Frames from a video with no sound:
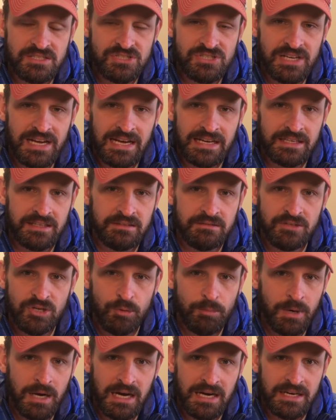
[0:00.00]
jacket, no
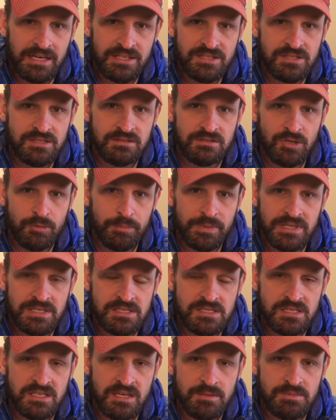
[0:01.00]
pockets, no pit
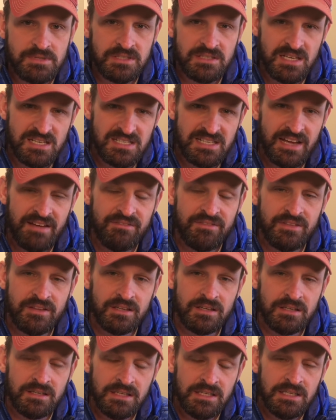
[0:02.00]
zips. It does have
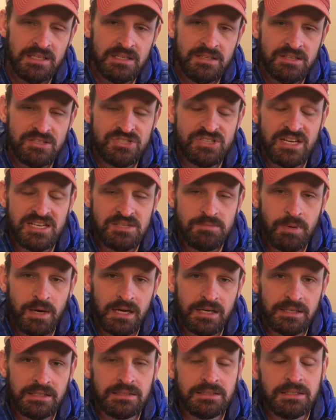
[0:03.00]
the chest
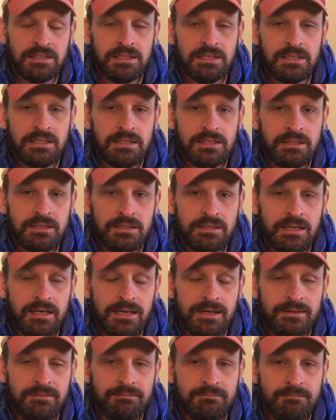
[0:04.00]
pocket,
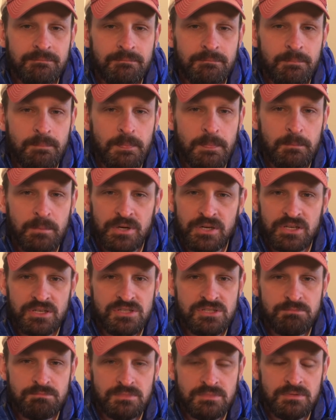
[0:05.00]
but a
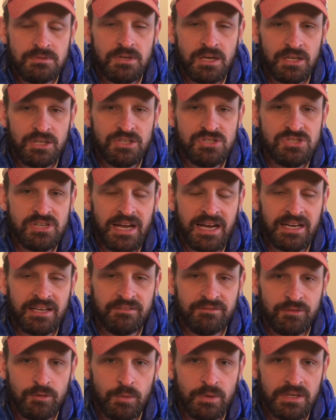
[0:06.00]
good jacket
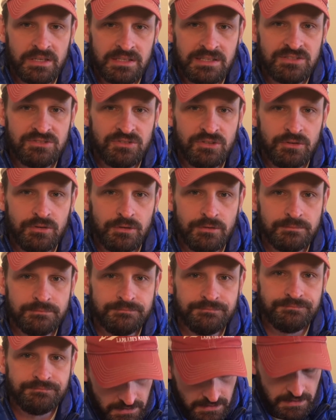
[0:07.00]
for what it needs to do.
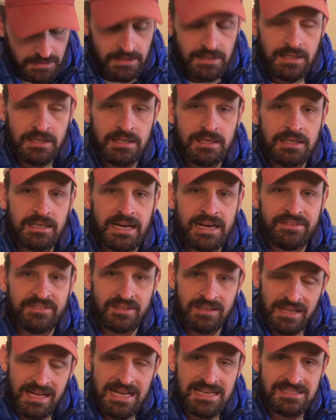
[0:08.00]
And the
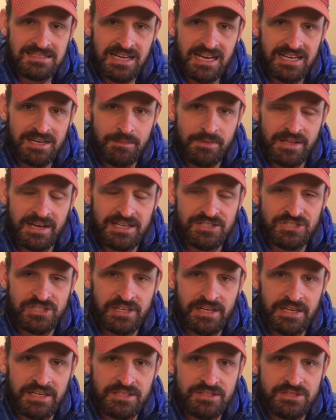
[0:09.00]
last item that I
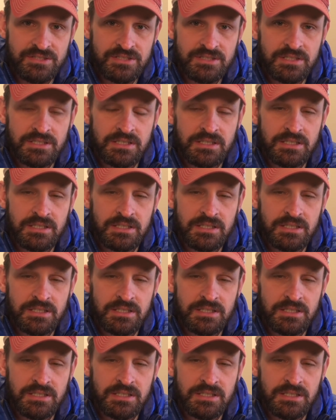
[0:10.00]
changed